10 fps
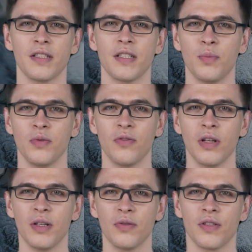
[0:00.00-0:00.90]
to move
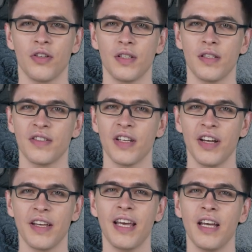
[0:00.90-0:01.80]
closer to the
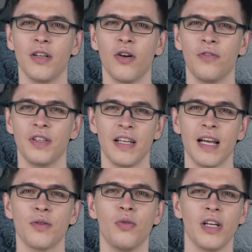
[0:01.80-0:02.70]
Sun again over the
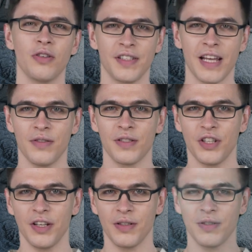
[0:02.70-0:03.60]
next one hundred thousand
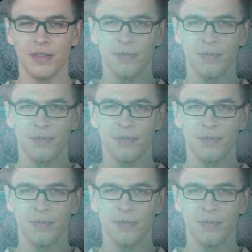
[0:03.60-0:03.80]
years,